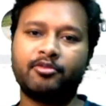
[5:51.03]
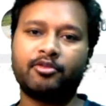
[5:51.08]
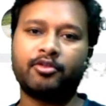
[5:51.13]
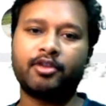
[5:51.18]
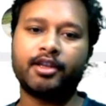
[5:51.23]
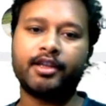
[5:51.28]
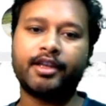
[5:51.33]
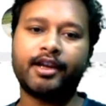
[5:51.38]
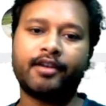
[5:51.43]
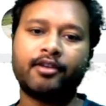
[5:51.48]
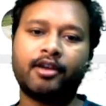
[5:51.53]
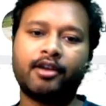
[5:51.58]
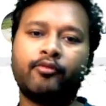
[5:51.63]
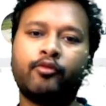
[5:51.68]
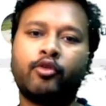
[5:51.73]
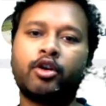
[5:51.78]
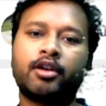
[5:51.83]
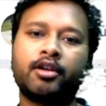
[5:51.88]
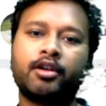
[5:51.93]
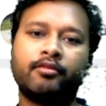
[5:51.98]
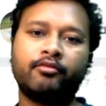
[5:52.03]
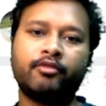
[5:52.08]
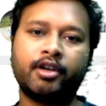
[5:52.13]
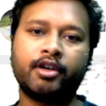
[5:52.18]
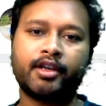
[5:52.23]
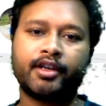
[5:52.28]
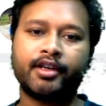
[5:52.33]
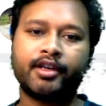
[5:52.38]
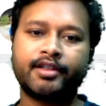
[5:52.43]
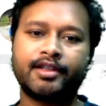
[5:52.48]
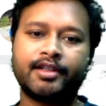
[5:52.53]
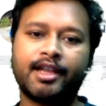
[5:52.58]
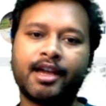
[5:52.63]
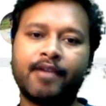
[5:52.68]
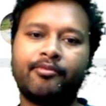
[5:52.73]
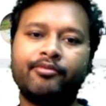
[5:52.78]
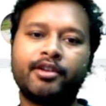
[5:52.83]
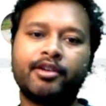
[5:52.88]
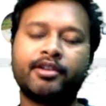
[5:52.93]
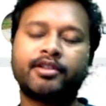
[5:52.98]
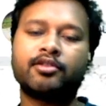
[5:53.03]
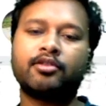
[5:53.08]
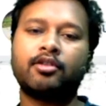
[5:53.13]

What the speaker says: Okay, that what work his lab works